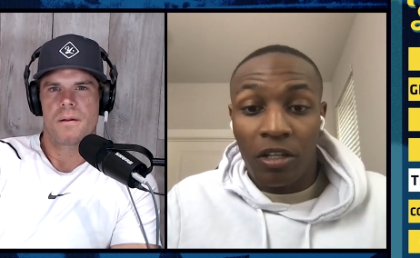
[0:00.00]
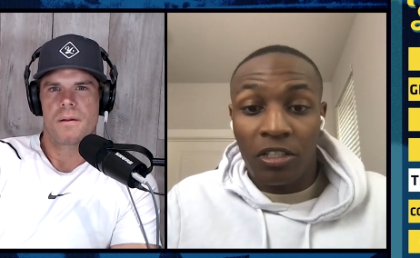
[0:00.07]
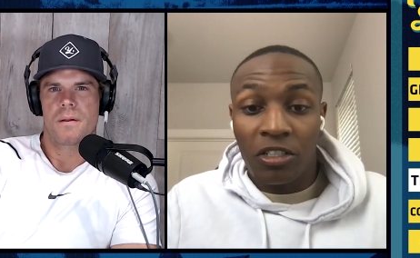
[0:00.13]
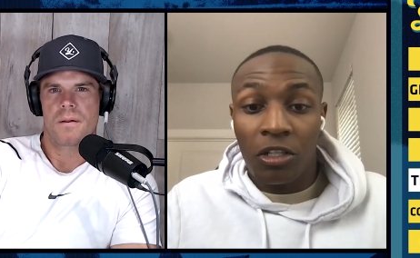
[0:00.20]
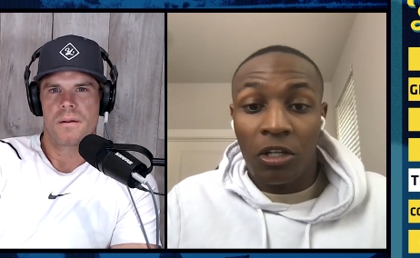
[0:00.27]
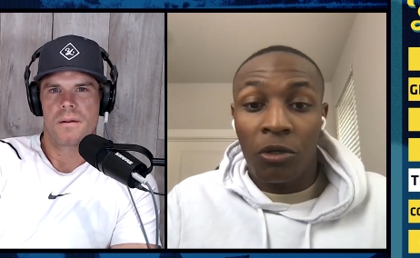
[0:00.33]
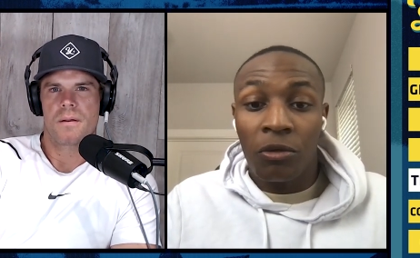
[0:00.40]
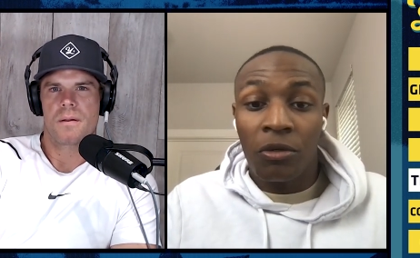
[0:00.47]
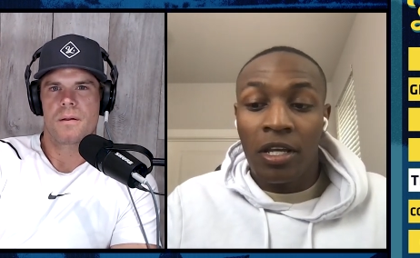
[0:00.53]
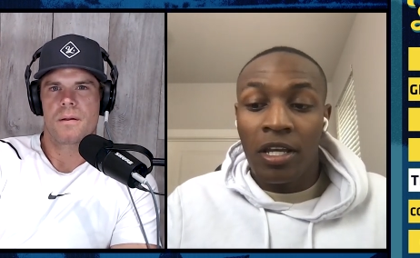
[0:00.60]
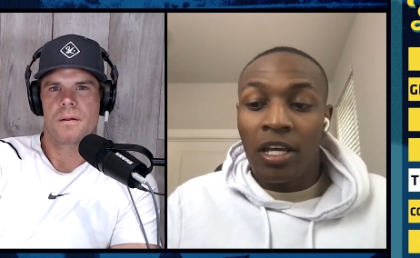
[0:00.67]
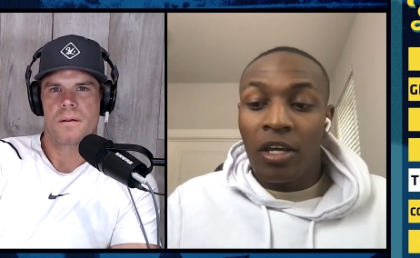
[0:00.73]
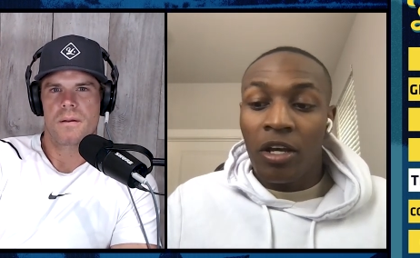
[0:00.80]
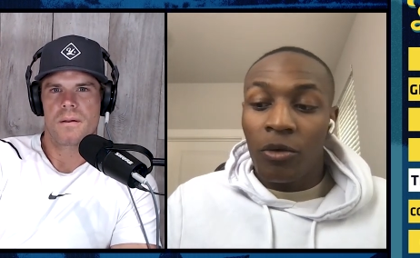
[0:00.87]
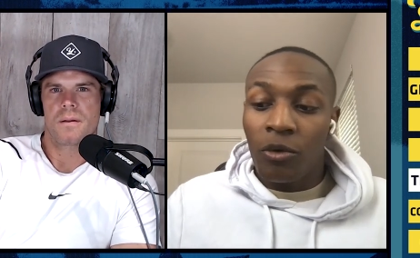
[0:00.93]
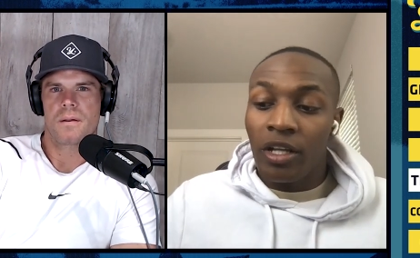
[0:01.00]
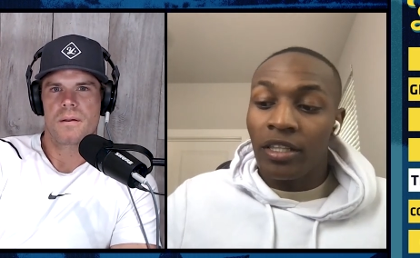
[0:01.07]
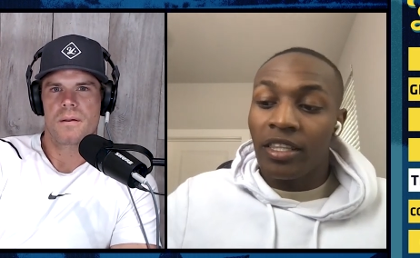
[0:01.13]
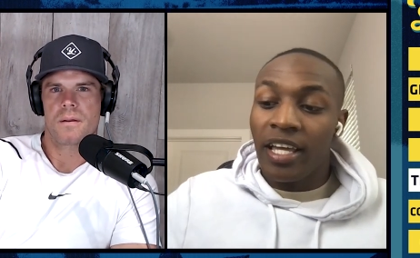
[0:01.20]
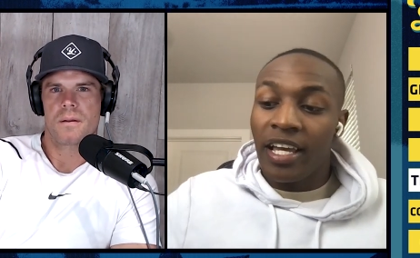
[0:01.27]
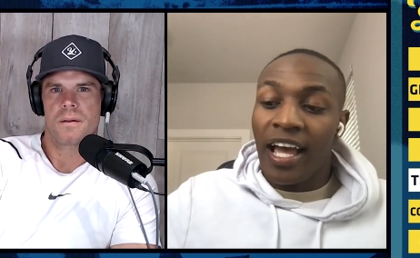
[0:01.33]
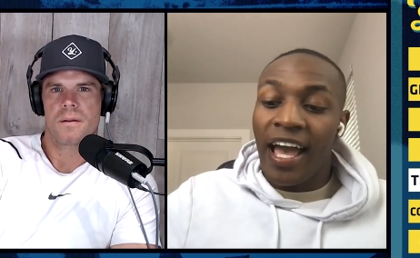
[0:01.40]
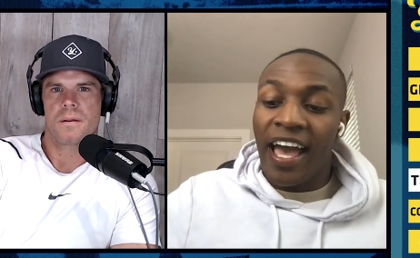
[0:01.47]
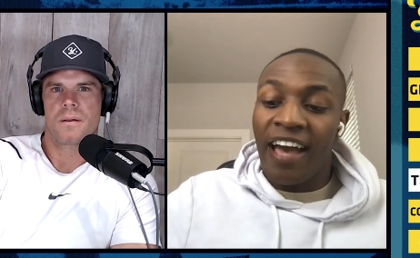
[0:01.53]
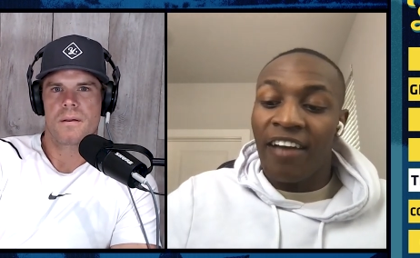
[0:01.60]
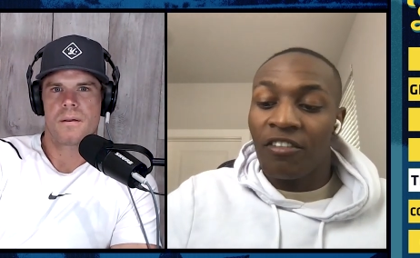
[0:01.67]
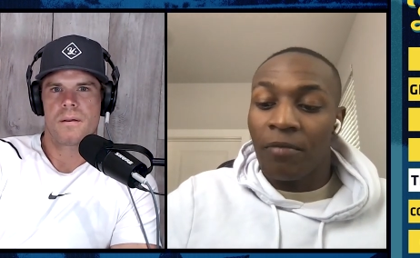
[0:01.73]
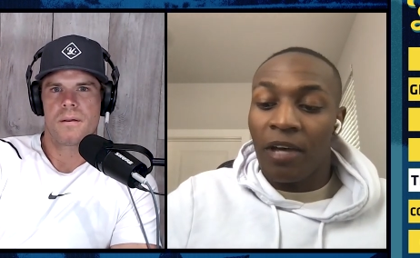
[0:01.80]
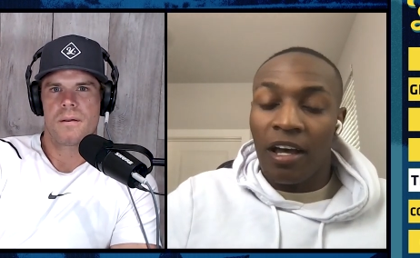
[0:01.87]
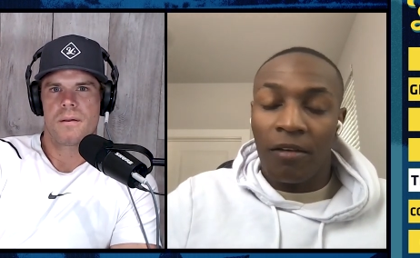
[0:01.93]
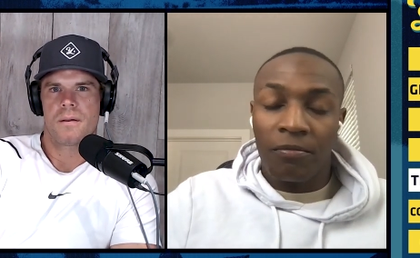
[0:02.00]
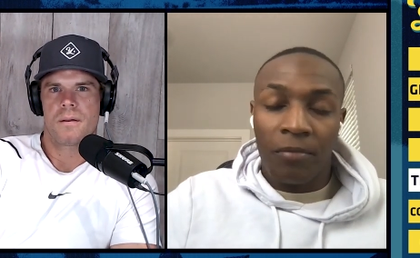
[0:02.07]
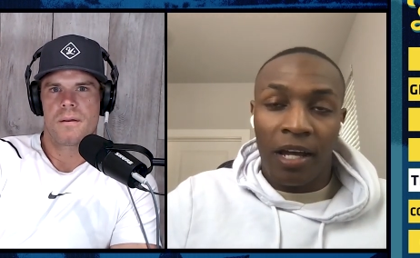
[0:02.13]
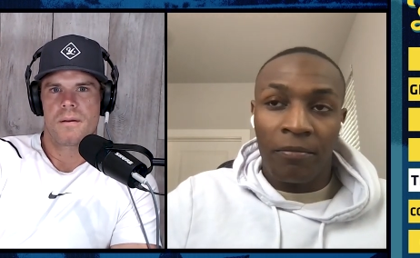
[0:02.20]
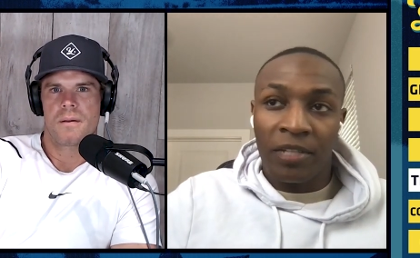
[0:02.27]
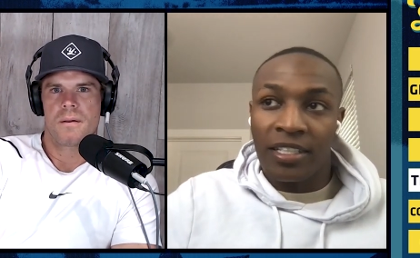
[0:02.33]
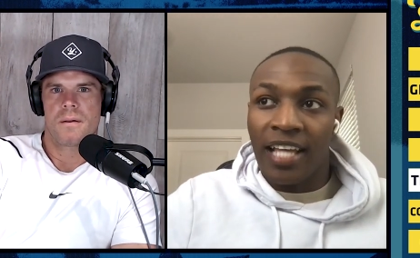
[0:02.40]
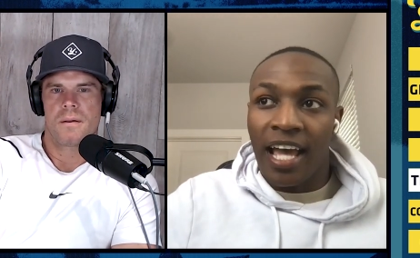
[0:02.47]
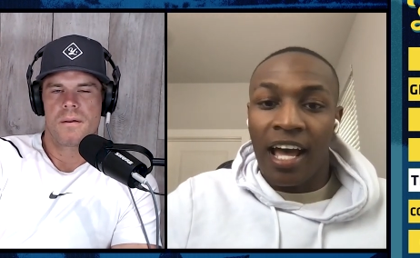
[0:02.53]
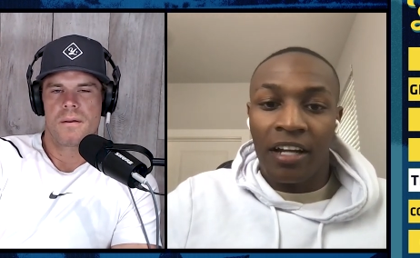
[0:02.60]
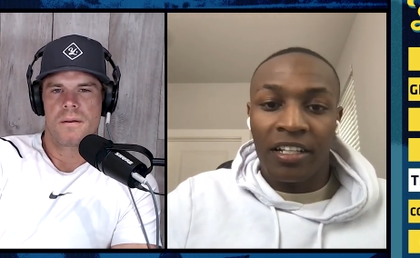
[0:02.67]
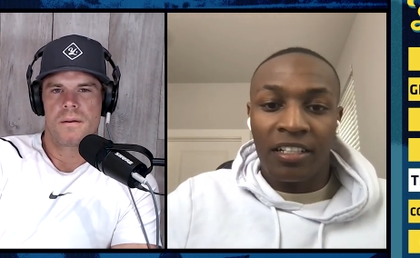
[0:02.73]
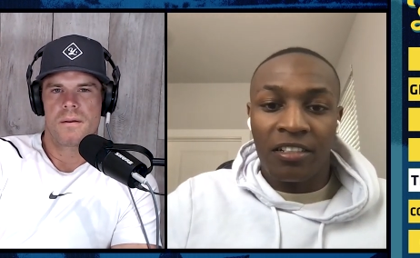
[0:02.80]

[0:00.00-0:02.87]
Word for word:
Speaker 1: So one thing I have about my mentality